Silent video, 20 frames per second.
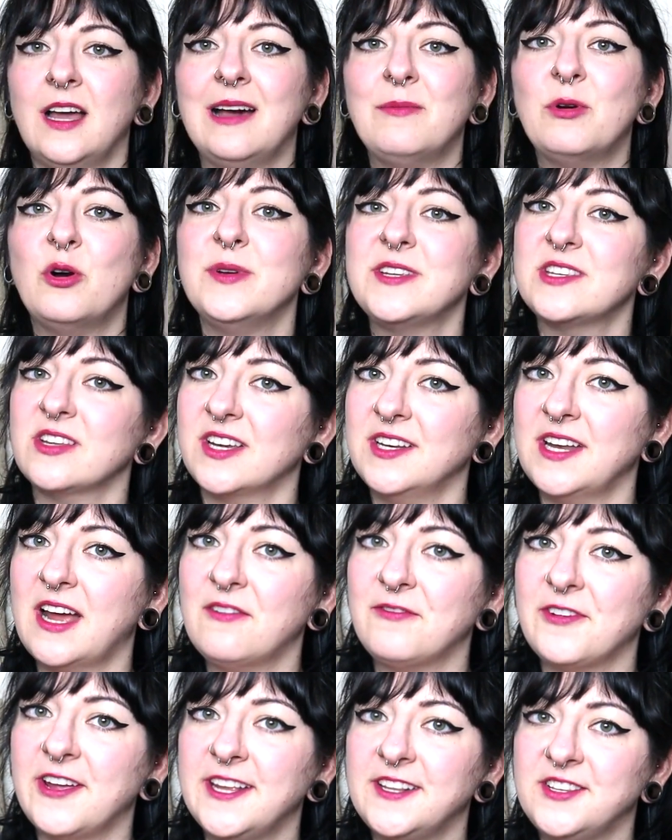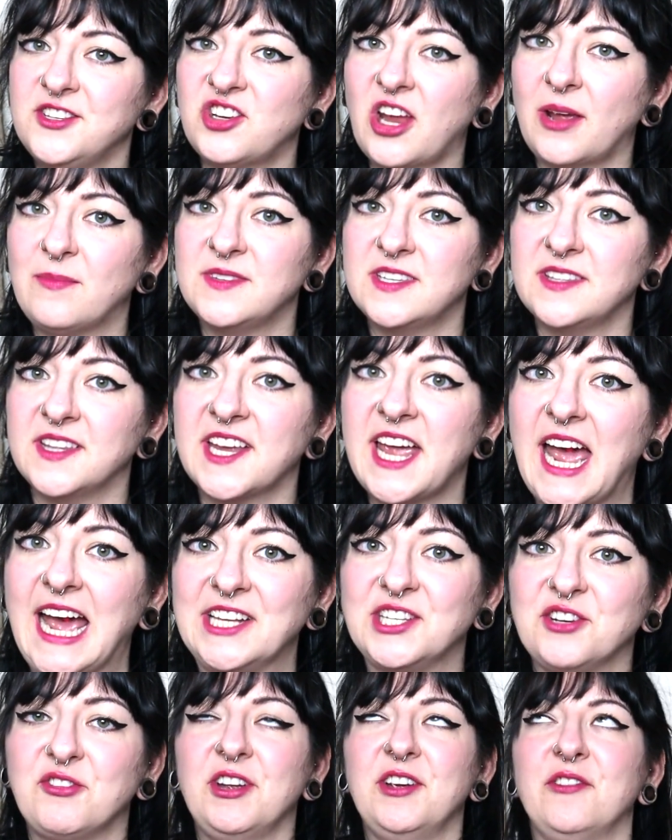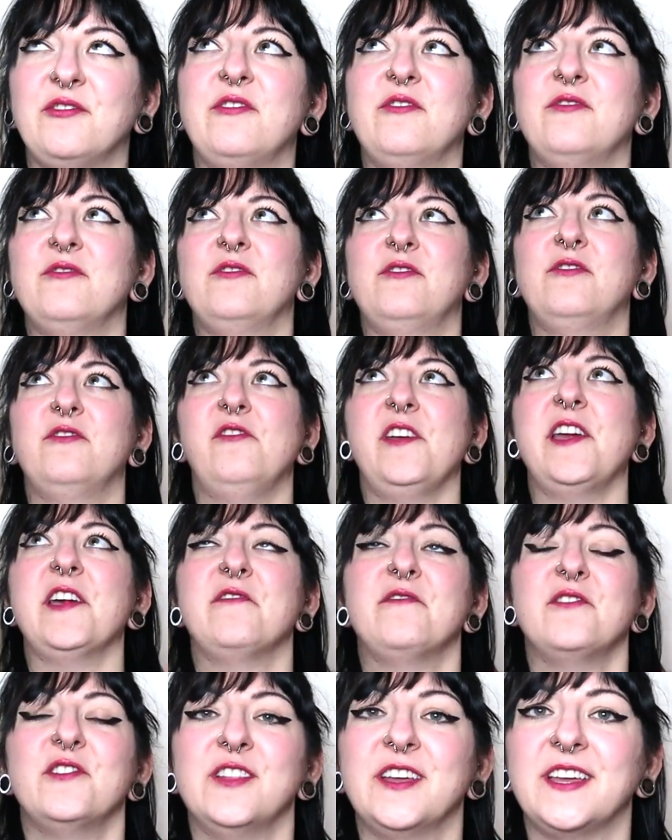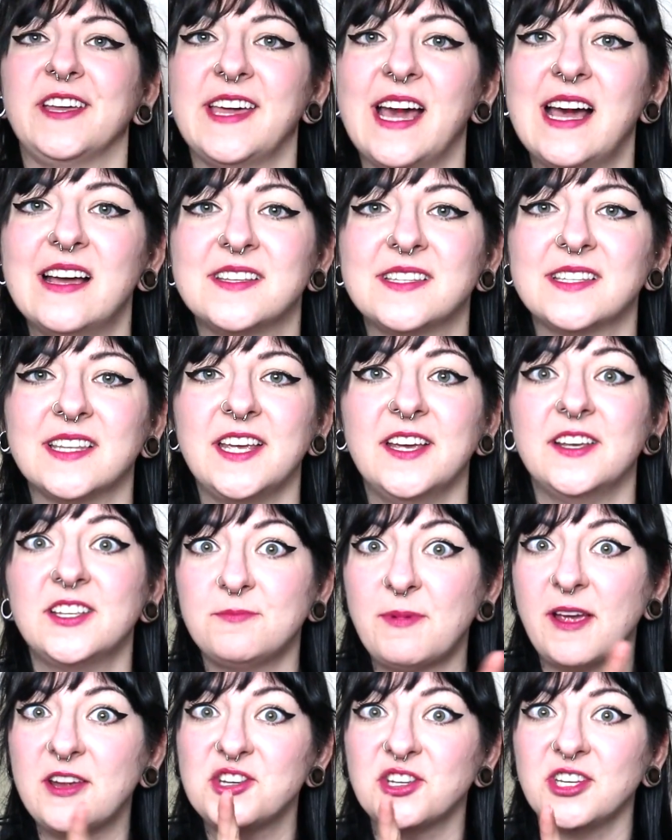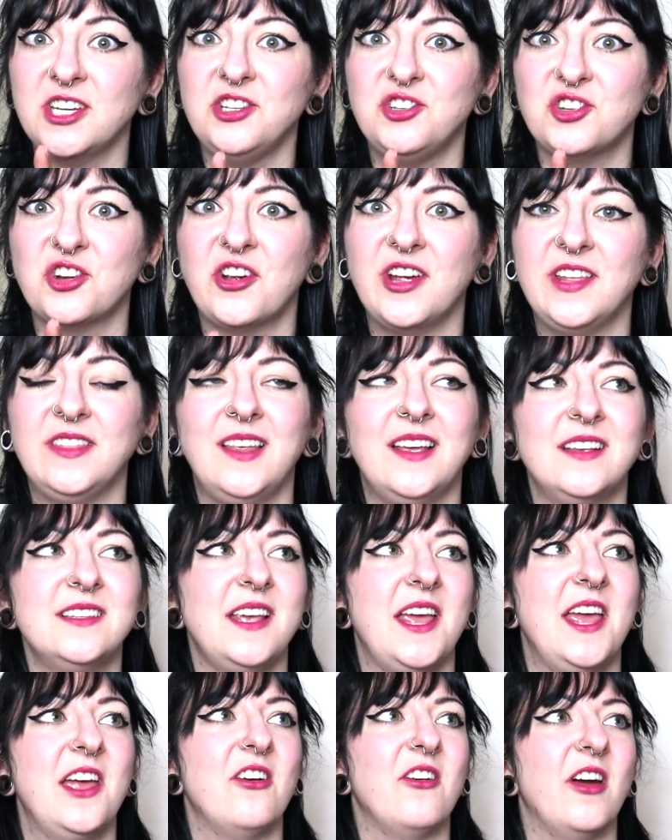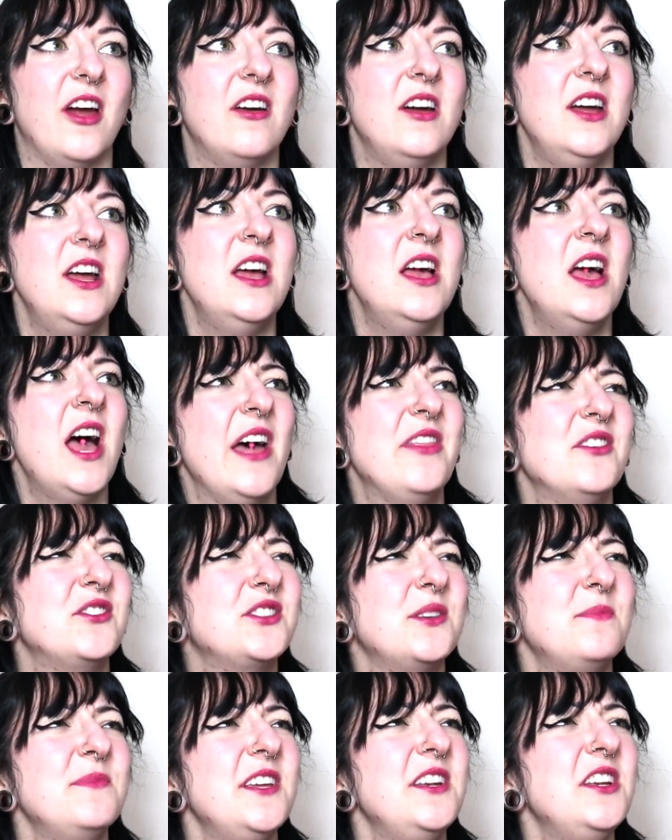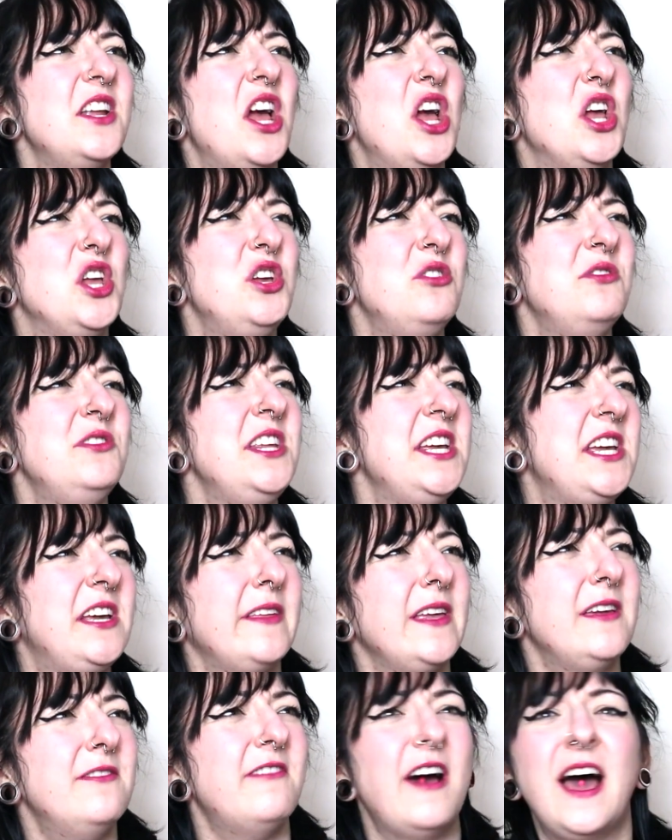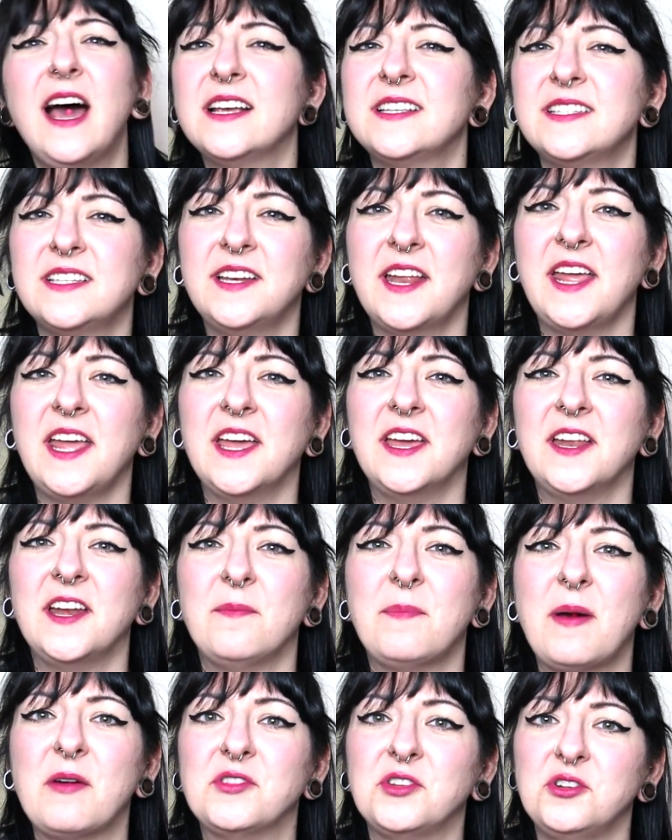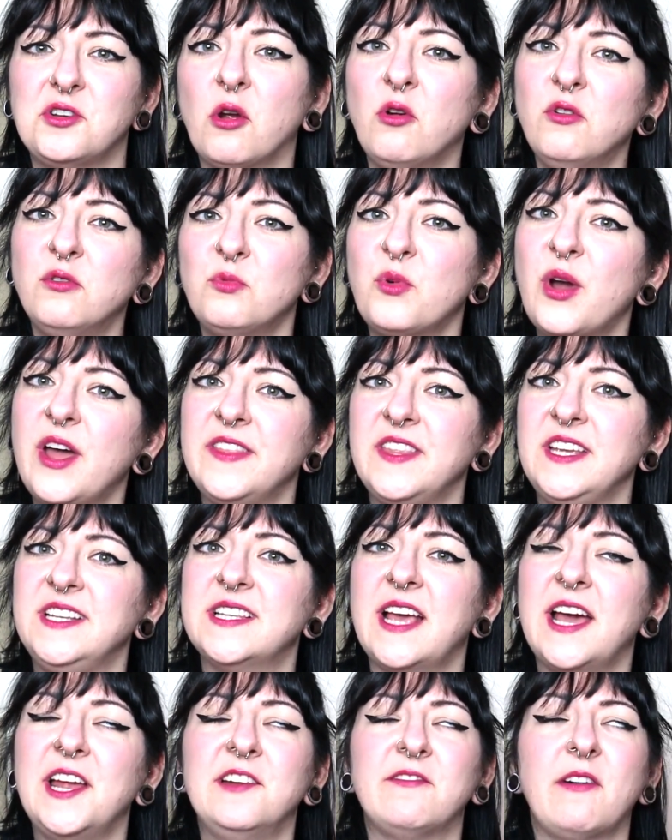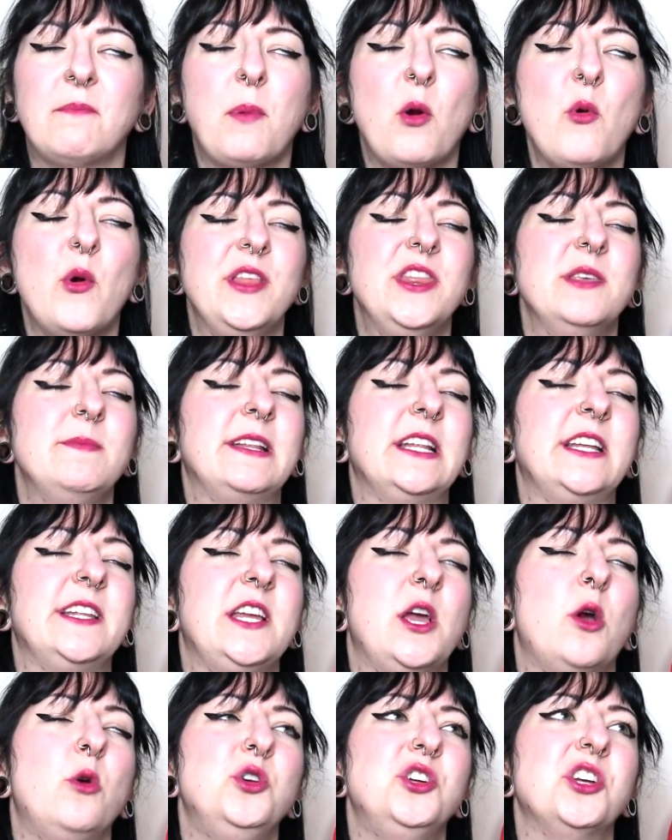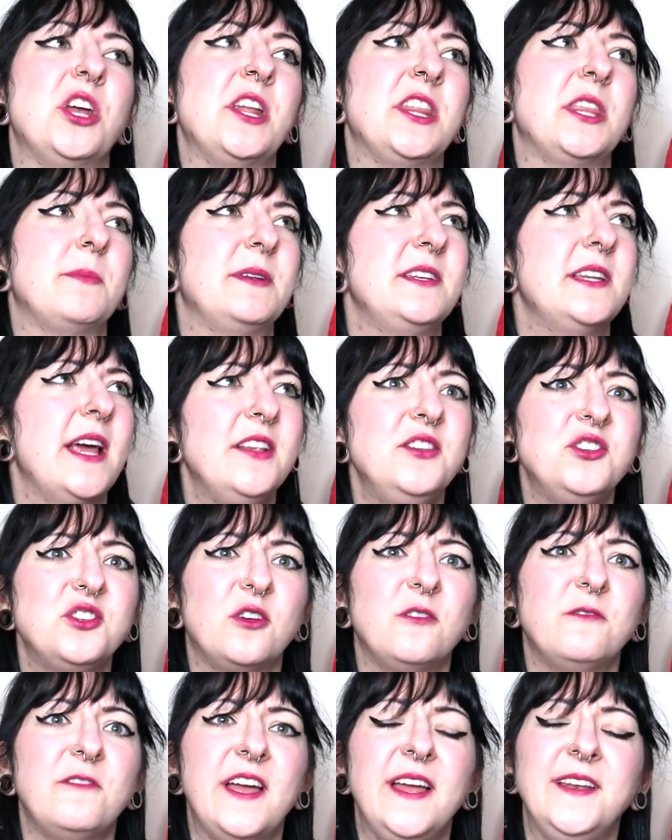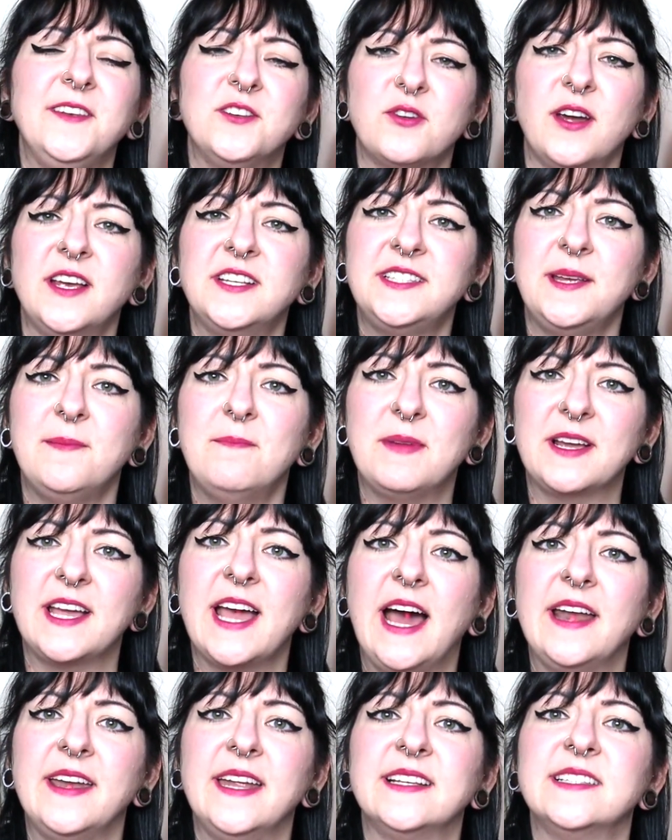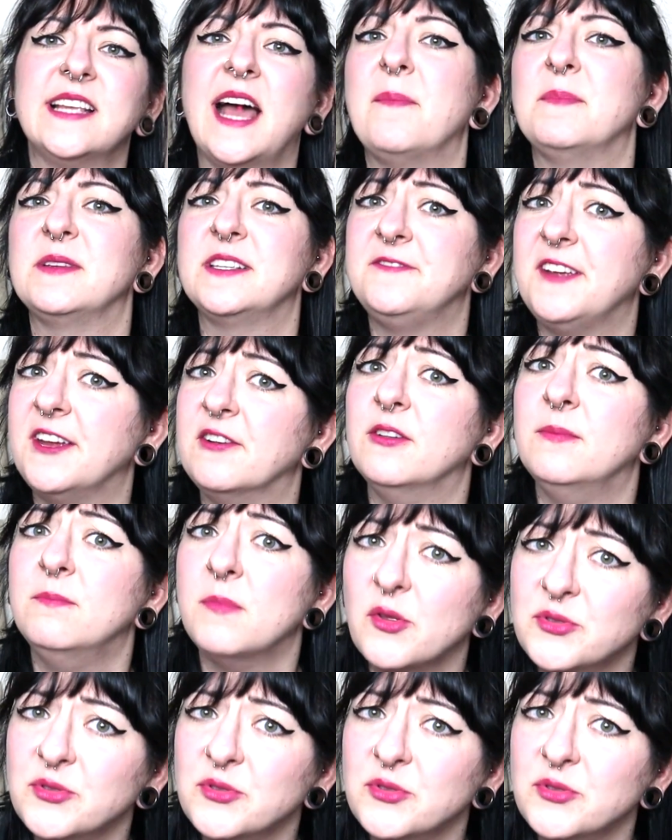I'm always looking out for hidden gems in the category of fearful and ghastly, especially during this era, and there's something uniquely fascinating about the noteworthy setting of a boat in the middle of the ocean and the potential for interesting mechanics, atmosphere and